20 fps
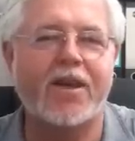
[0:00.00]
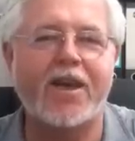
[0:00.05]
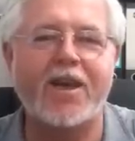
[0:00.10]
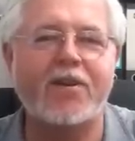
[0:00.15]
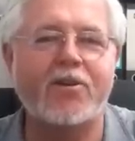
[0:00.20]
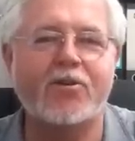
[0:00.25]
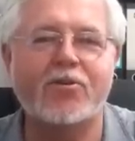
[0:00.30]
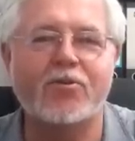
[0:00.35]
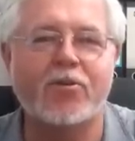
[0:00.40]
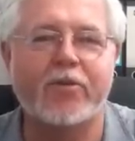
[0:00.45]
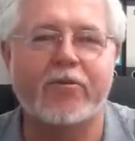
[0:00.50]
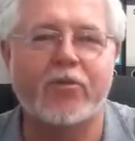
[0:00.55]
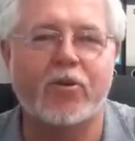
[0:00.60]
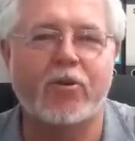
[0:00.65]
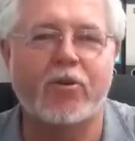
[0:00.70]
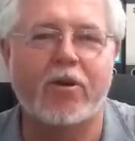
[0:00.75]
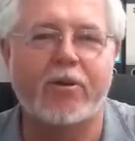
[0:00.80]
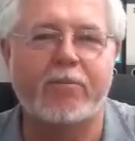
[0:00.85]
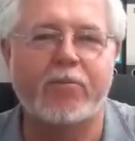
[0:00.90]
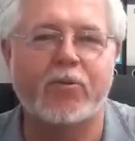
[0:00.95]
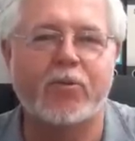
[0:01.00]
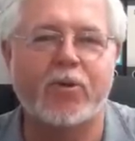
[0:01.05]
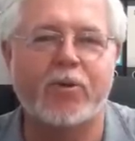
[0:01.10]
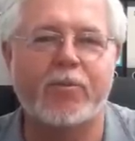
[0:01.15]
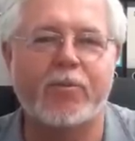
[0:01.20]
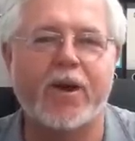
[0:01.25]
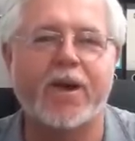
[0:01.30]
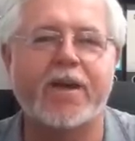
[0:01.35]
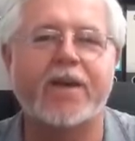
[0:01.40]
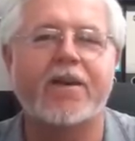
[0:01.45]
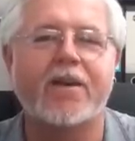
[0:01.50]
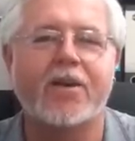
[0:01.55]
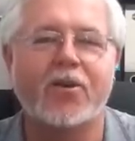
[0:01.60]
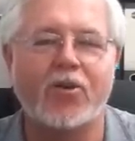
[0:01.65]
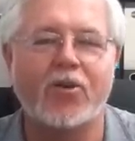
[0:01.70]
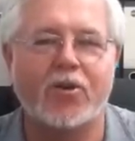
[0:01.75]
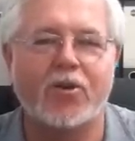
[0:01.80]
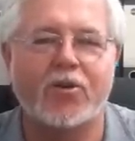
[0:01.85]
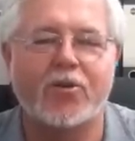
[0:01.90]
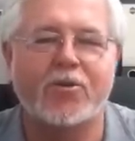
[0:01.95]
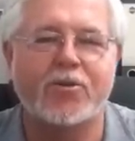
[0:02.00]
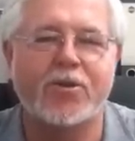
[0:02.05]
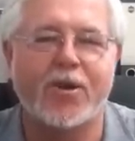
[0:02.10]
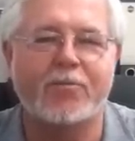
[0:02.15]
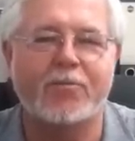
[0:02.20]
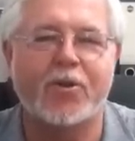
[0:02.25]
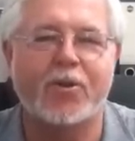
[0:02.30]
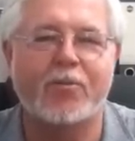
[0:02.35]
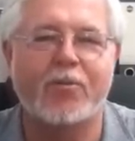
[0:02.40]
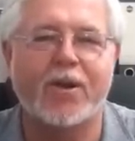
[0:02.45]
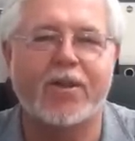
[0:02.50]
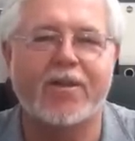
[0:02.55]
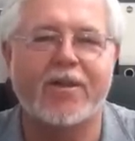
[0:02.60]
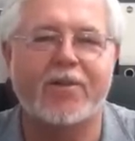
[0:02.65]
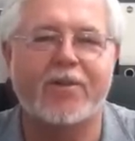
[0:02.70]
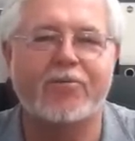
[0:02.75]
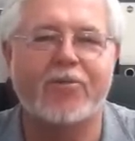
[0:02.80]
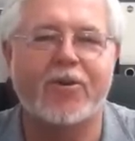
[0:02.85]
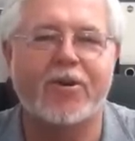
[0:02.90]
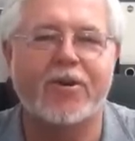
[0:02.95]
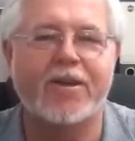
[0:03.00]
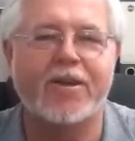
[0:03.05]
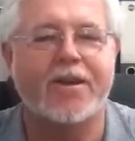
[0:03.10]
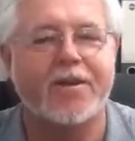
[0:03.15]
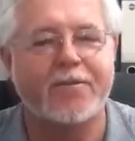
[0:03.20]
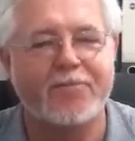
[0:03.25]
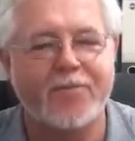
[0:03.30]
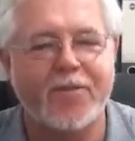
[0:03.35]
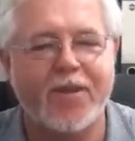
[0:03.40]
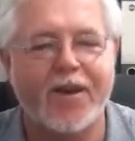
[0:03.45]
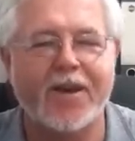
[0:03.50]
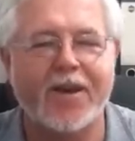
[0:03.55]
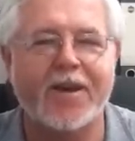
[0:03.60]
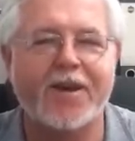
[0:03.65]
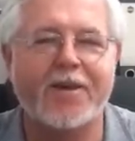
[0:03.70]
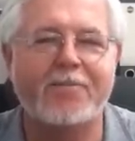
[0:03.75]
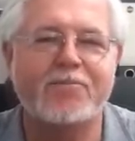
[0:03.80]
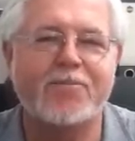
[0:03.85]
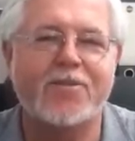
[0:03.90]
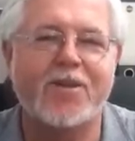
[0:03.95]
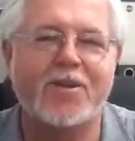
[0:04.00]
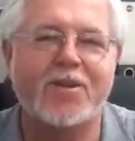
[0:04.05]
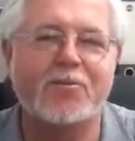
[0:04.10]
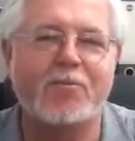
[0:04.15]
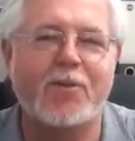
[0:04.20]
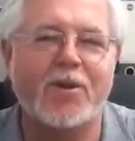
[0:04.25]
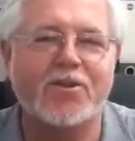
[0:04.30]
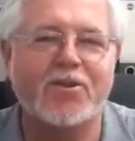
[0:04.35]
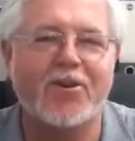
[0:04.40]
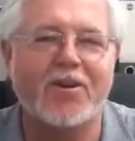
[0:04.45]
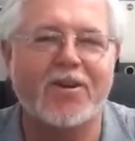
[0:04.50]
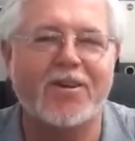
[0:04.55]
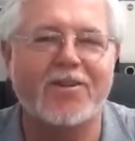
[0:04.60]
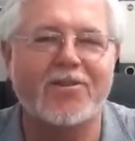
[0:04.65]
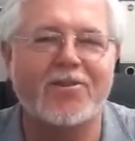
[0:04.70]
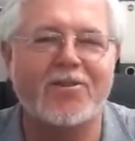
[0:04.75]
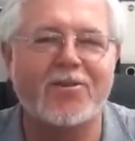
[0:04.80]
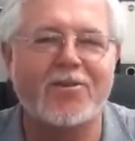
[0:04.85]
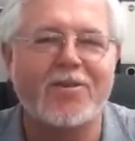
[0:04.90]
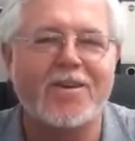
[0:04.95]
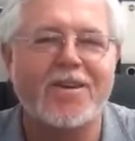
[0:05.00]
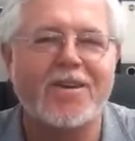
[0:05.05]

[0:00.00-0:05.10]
Any sort of aquarium you want to make, you can do something about that right now. Okay, that's the best I can do.